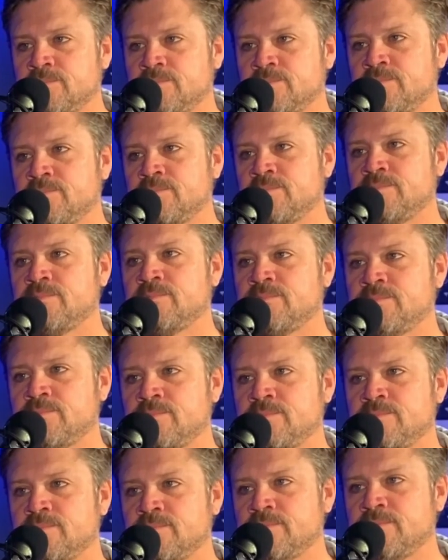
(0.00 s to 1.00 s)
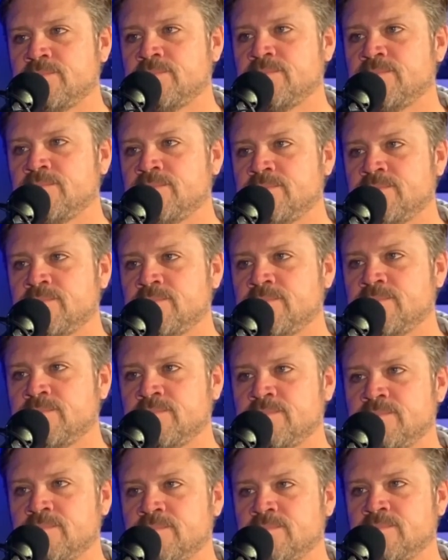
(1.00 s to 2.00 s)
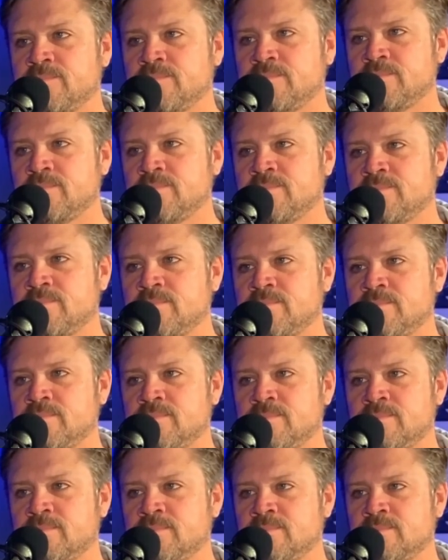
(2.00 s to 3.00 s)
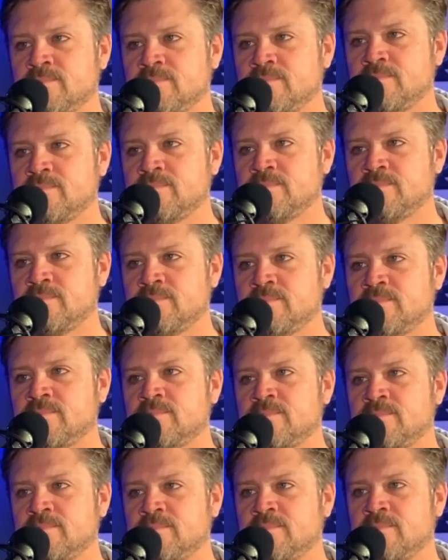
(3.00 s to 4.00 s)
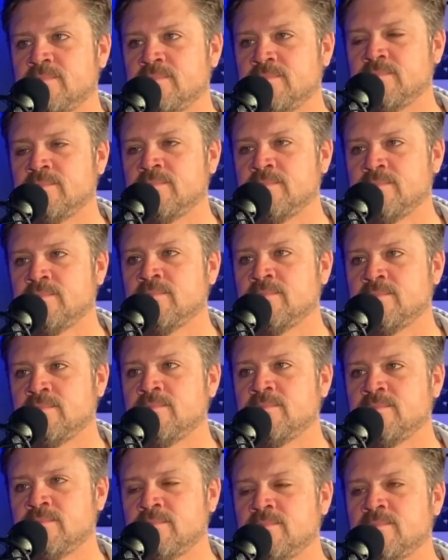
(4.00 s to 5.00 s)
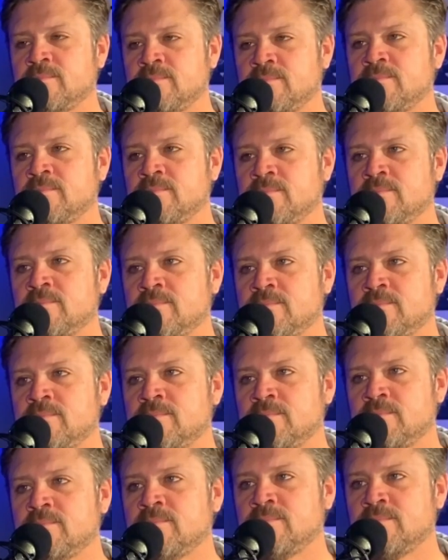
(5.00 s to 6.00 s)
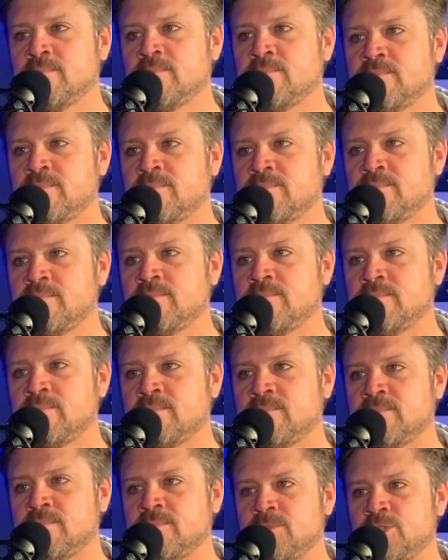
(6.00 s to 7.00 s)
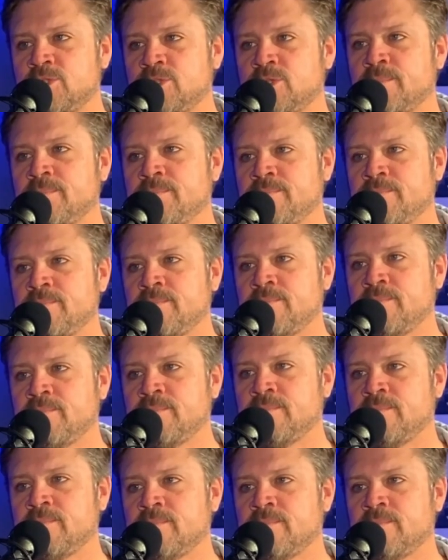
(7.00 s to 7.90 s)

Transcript: [no speech]